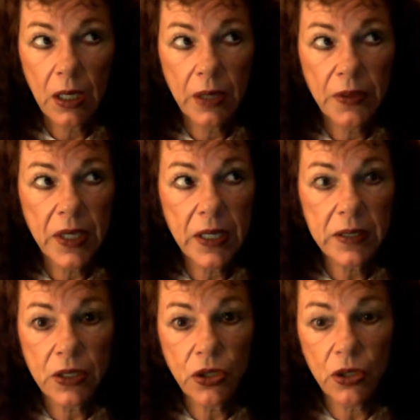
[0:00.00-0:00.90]
things,
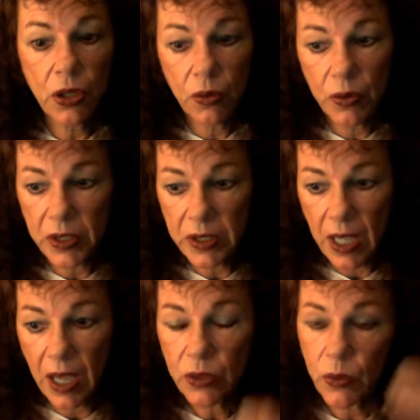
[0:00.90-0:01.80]
as you know, with this
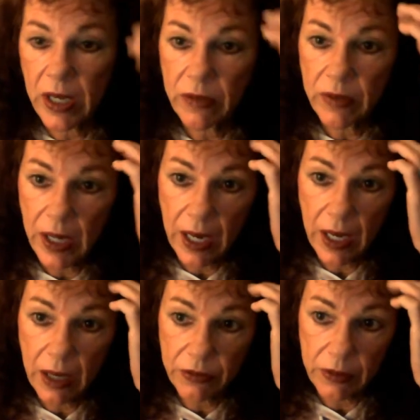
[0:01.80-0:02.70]
last wave that I
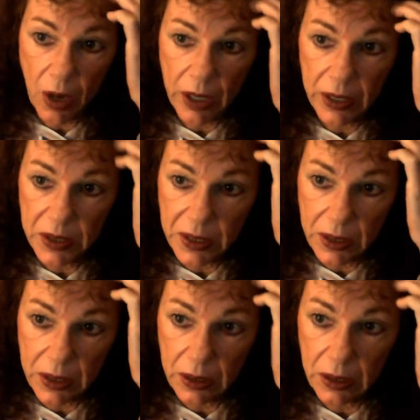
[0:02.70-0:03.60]
had from August
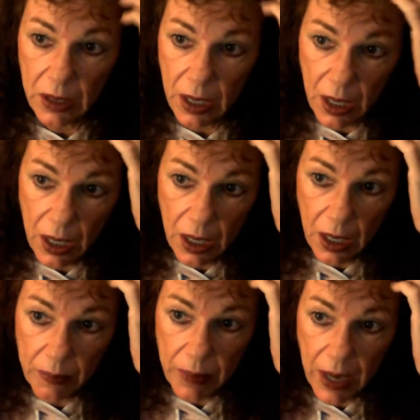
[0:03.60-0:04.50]
until
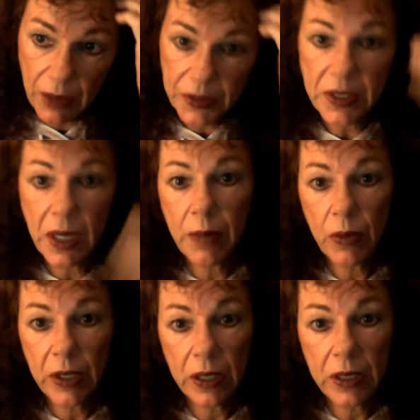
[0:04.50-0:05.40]
about the time I
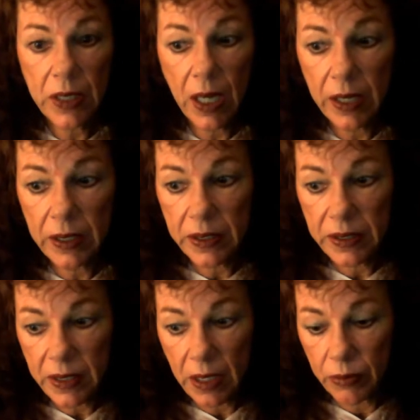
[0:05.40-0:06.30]
went on the diet in
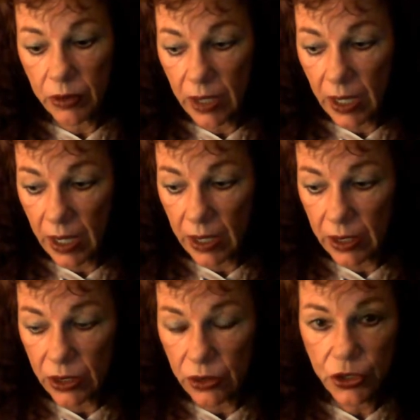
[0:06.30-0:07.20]
December, and I had a
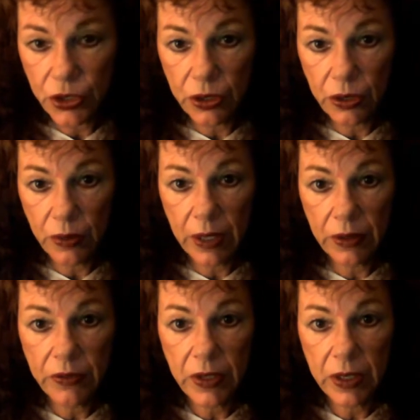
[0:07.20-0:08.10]
huge turnaround
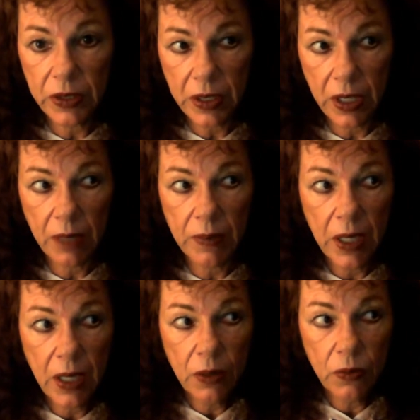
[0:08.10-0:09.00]
of things, and I'm
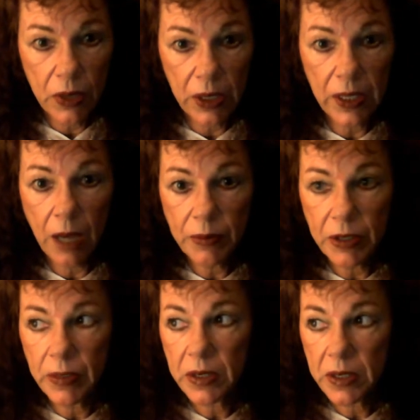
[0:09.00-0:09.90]
really
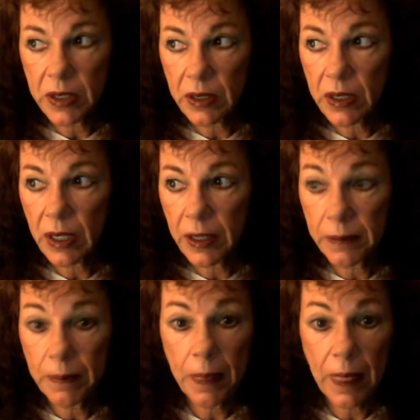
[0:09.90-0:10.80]
optimistic that
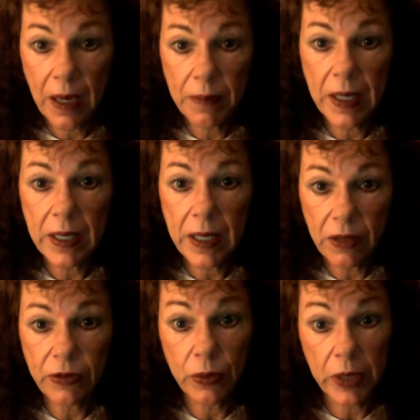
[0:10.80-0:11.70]
I'm making a
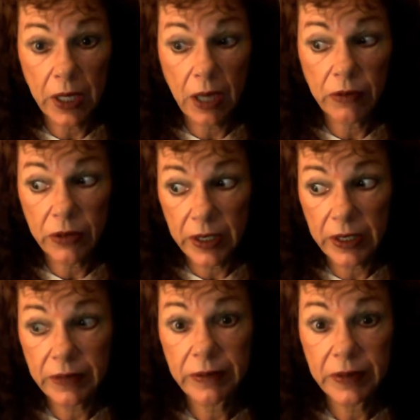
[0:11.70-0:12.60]
full
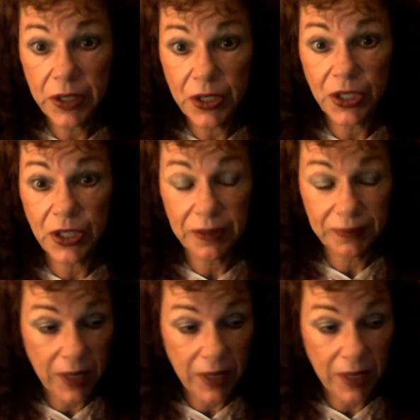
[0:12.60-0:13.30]
recovery this year.